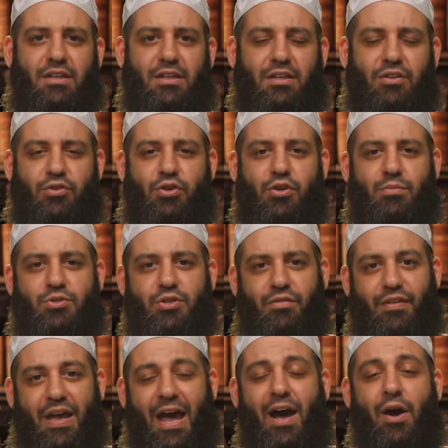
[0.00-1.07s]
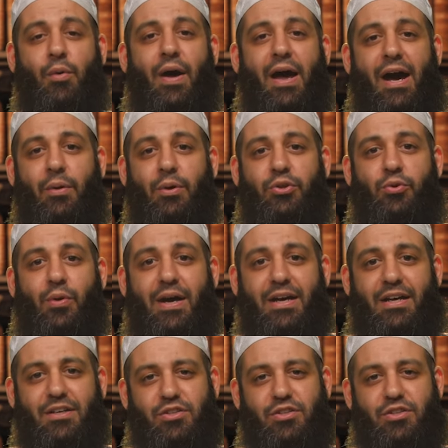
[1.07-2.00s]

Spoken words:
in terms of how our dua